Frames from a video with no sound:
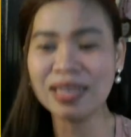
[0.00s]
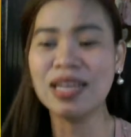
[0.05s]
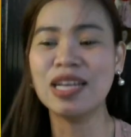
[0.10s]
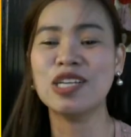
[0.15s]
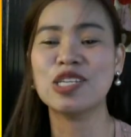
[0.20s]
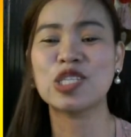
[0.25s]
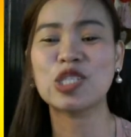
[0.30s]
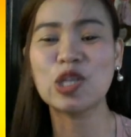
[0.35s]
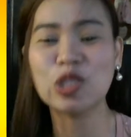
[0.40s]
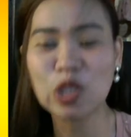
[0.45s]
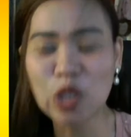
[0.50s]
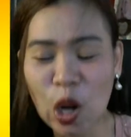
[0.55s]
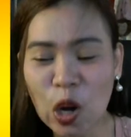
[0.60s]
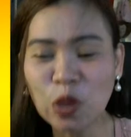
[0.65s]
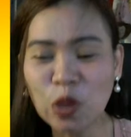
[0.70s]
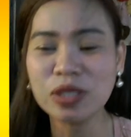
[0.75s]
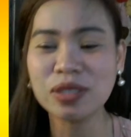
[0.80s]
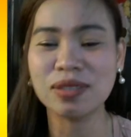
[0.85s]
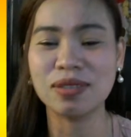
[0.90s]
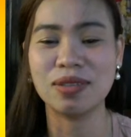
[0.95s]
so
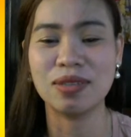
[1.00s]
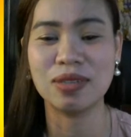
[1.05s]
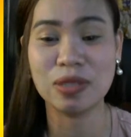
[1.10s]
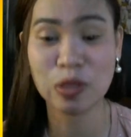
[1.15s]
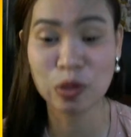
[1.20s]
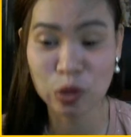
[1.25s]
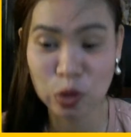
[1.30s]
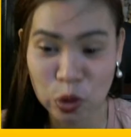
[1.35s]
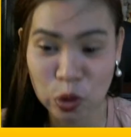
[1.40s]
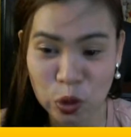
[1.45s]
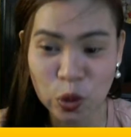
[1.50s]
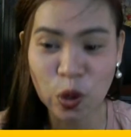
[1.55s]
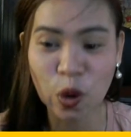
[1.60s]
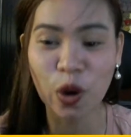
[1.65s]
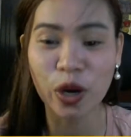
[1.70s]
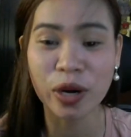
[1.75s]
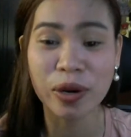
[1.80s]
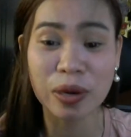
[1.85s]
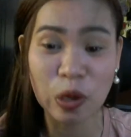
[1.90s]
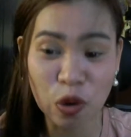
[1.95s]
don't do
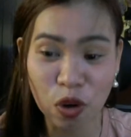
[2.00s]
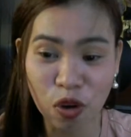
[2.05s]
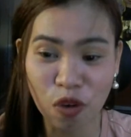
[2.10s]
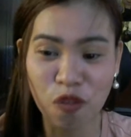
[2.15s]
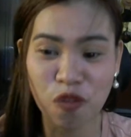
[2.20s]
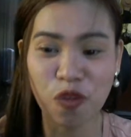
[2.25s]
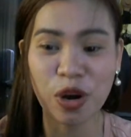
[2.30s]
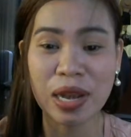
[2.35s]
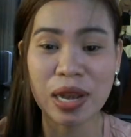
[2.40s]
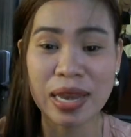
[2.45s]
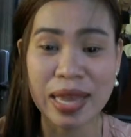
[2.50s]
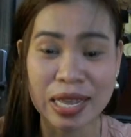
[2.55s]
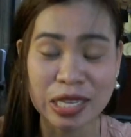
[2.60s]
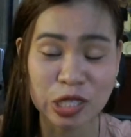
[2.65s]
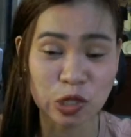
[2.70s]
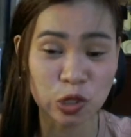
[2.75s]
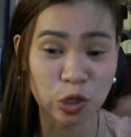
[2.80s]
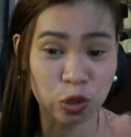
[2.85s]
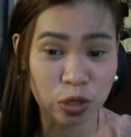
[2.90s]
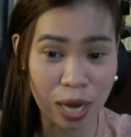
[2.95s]
or look for links
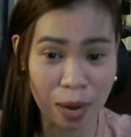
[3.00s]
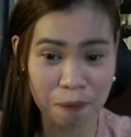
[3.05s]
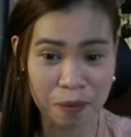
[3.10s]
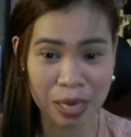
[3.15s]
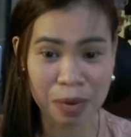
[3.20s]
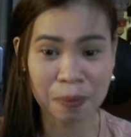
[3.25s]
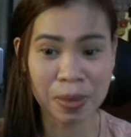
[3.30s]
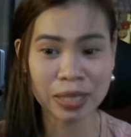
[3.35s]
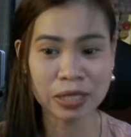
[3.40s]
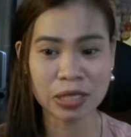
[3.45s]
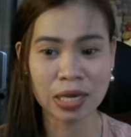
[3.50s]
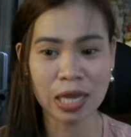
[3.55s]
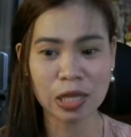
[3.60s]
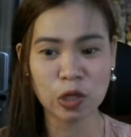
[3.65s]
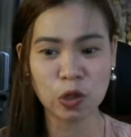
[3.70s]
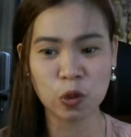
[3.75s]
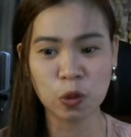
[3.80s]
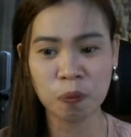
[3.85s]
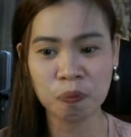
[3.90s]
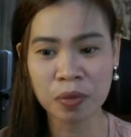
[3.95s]
to drop in my chat
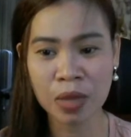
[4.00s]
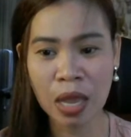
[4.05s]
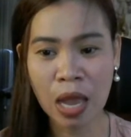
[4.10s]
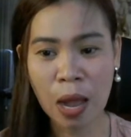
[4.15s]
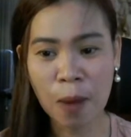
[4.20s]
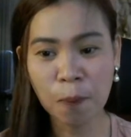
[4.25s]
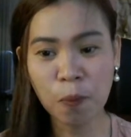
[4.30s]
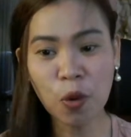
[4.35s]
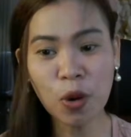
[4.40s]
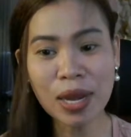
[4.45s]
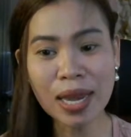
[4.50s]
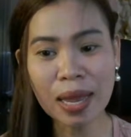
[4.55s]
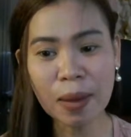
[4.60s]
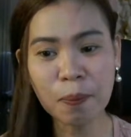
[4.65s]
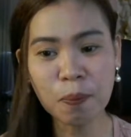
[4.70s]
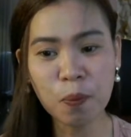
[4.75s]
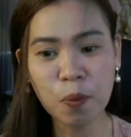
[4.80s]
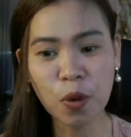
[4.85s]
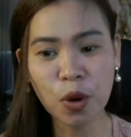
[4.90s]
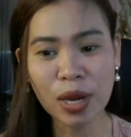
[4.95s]
room.
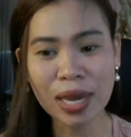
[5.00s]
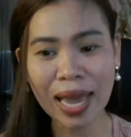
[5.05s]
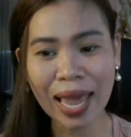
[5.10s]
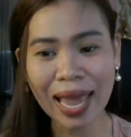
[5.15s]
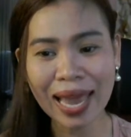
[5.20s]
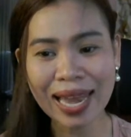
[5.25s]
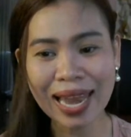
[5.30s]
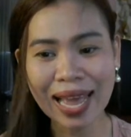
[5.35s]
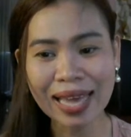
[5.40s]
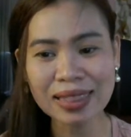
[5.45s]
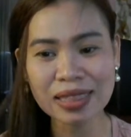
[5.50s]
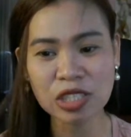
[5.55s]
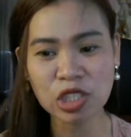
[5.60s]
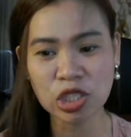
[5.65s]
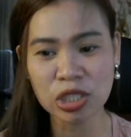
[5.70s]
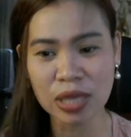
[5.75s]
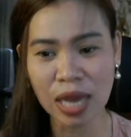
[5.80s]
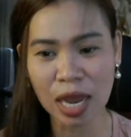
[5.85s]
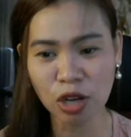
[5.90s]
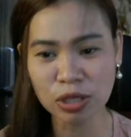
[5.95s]
Mulelat,
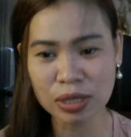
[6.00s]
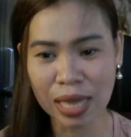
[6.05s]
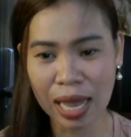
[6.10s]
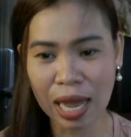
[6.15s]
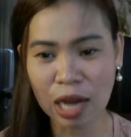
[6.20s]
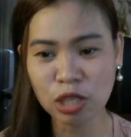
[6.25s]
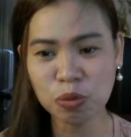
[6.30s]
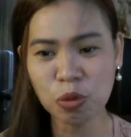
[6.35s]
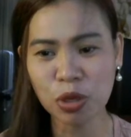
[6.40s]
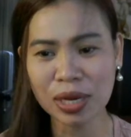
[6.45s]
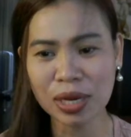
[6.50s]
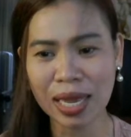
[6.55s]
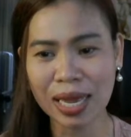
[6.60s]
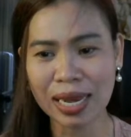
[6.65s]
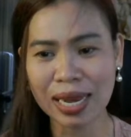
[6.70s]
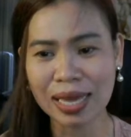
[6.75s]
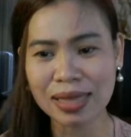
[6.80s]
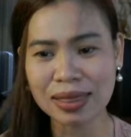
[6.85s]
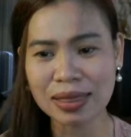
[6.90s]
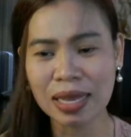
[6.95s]
shout out,
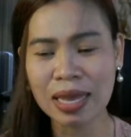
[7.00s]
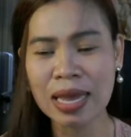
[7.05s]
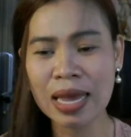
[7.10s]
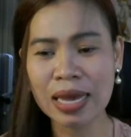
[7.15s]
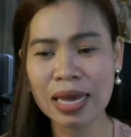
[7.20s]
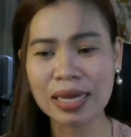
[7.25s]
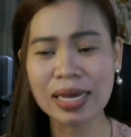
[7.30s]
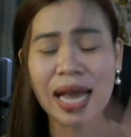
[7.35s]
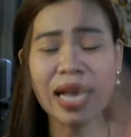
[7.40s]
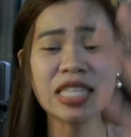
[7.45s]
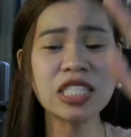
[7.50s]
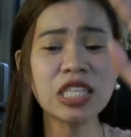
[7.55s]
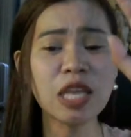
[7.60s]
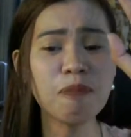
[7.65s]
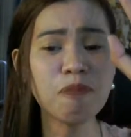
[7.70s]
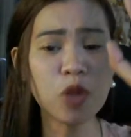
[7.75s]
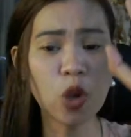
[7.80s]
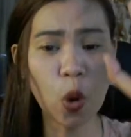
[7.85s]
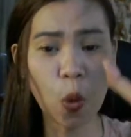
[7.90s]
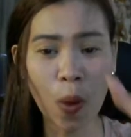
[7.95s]
Mulelat. Guys, if
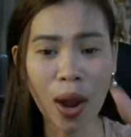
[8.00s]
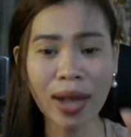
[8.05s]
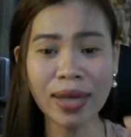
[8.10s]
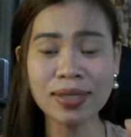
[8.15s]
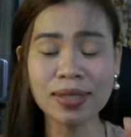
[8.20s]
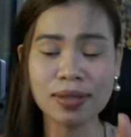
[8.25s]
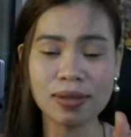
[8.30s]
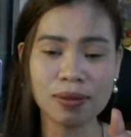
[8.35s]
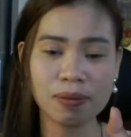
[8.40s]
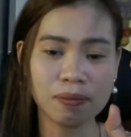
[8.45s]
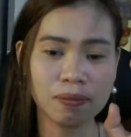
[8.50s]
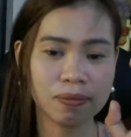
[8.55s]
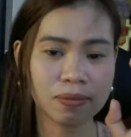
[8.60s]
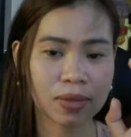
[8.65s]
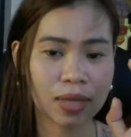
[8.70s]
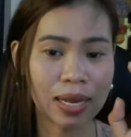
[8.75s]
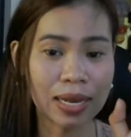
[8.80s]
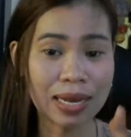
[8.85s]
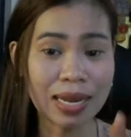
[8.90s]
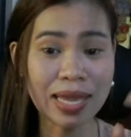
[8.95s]
you want
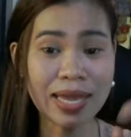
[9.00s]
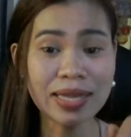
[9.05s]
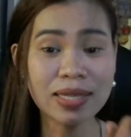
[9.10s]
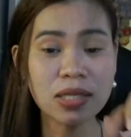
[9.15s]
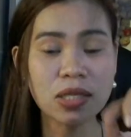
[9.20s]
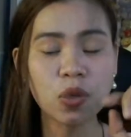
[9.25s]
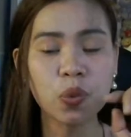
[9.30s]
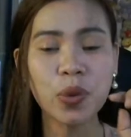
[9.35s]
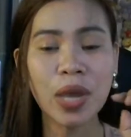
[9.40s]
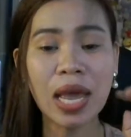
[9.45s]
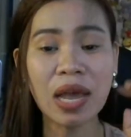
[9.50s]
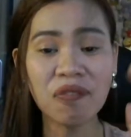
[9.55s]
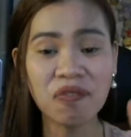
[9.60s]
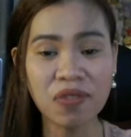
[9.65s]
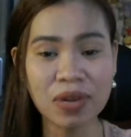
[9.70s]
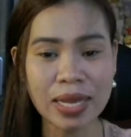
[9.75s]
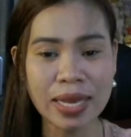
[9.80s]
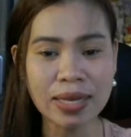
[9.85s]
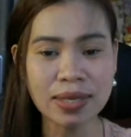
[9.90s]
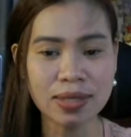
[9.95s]
links, we have
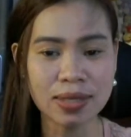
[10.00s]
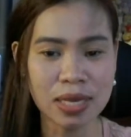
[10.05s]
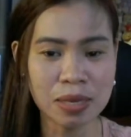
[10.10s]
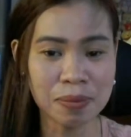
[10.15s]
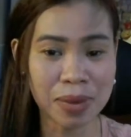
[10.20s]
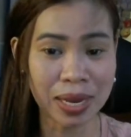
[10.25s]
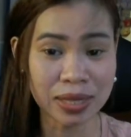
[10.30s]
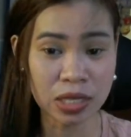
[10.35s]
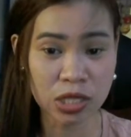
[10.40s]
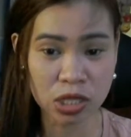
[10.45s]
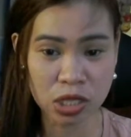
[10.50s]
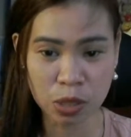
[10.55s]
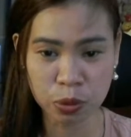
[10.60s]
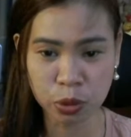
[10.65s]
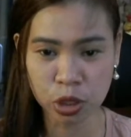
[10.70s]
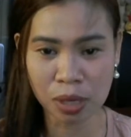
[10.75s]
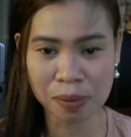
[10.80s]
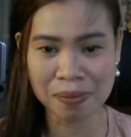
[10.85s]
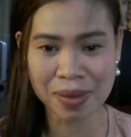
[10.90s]
links in my description